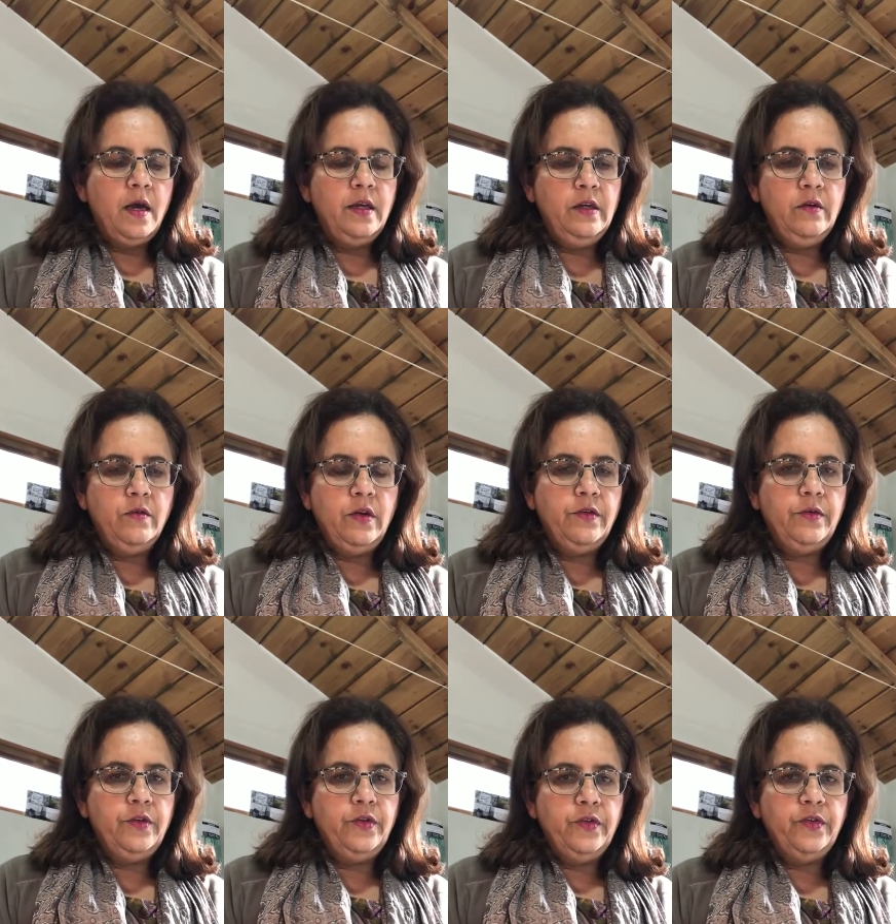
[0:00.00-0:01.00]

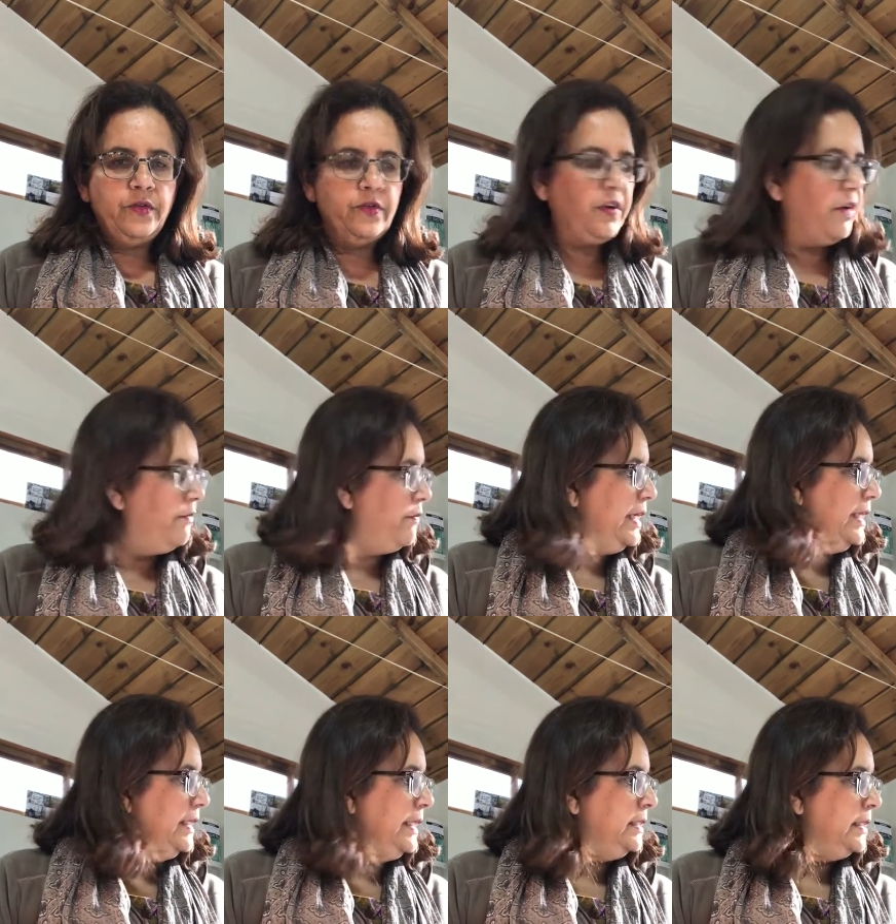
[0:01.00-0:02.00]
you sort of don't
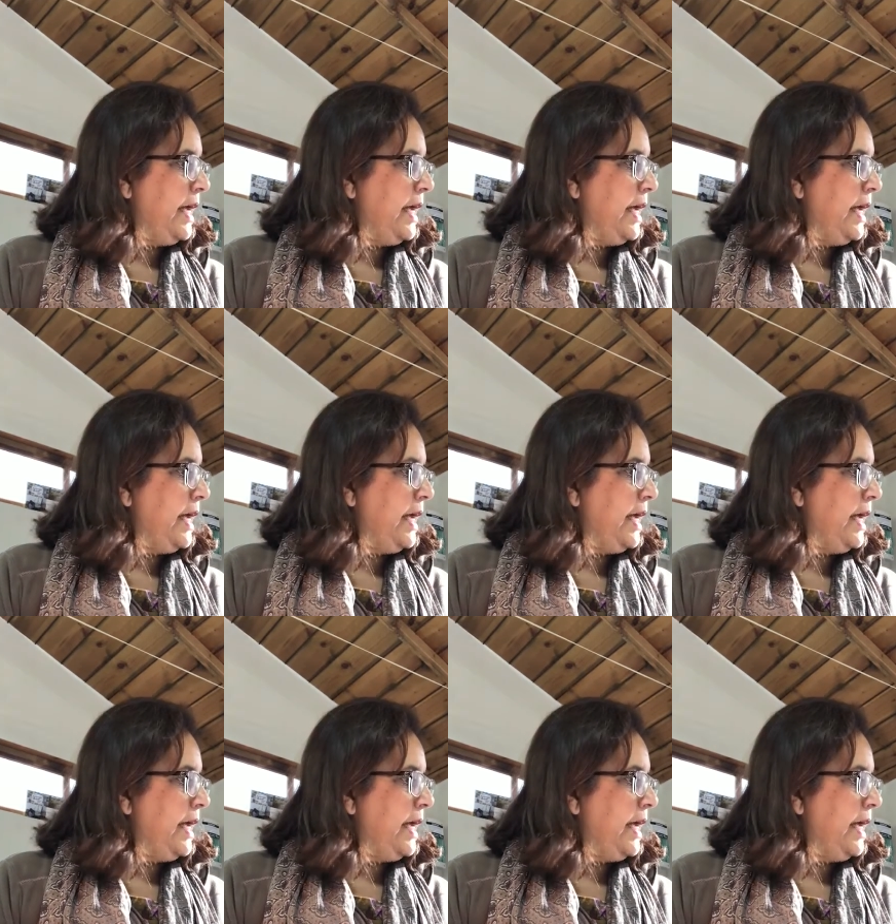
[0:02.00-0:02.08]
really need